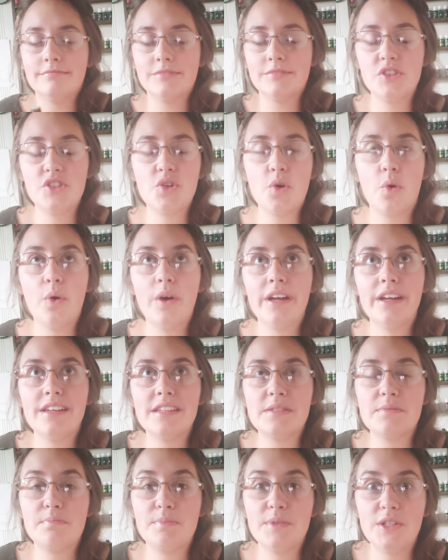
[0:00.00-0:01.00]
joy
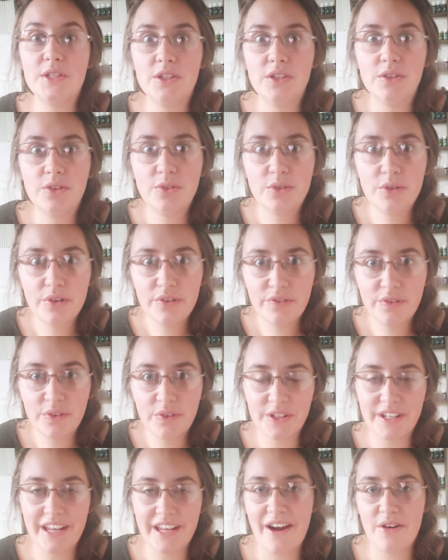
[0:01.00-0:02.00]
is beautiful
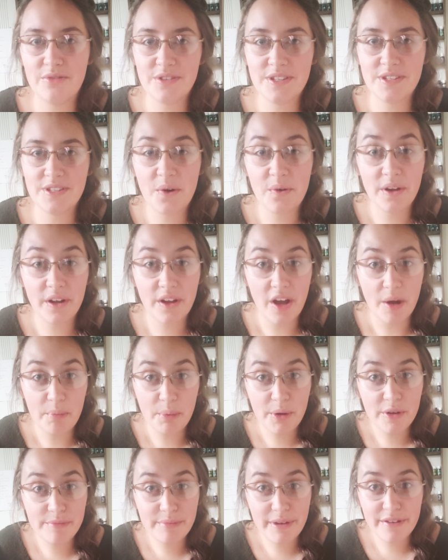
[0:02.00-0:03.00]
now. So a
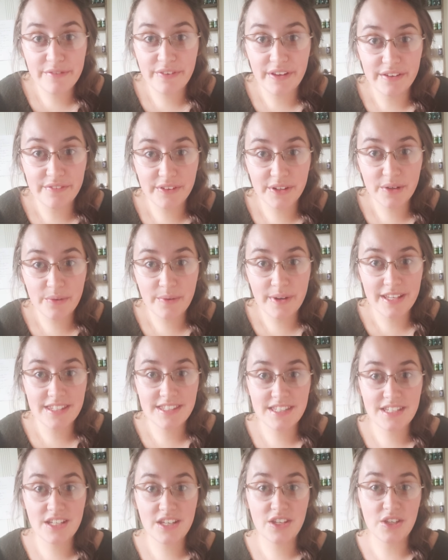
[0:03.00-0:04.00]
couple of my favorite ways
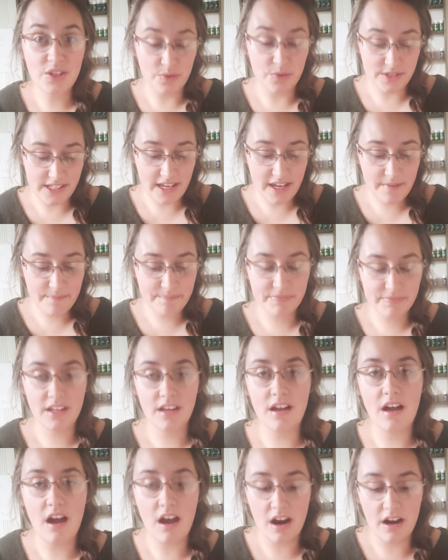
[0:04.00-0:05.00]
to use it
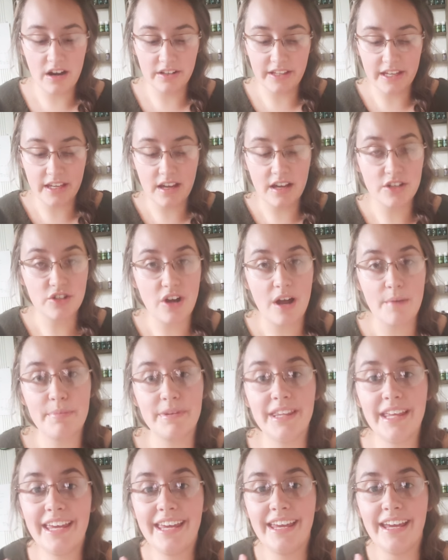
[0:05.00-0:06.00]
are like a drop in
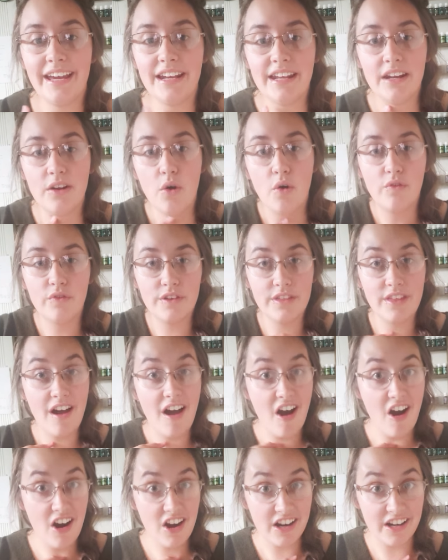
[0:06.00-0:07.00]
the hand and over the
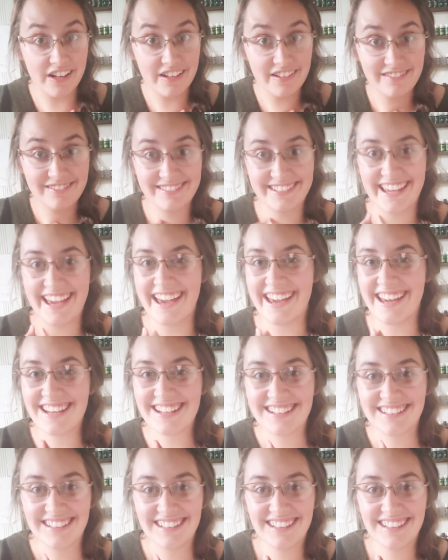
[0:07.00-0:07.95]
heart, okay?